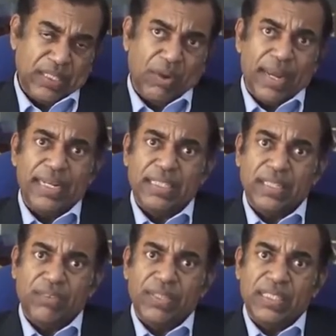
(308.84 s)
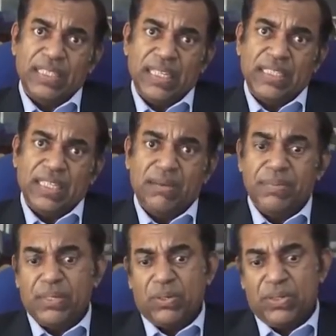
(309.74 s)
a violation of ECHR
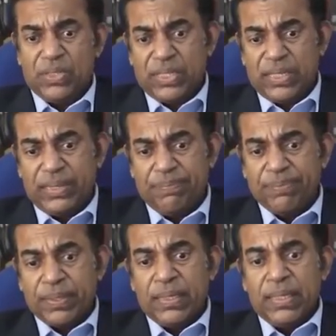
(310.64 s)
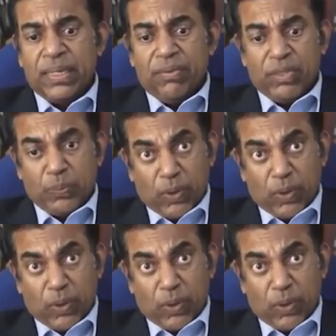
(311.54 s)
because which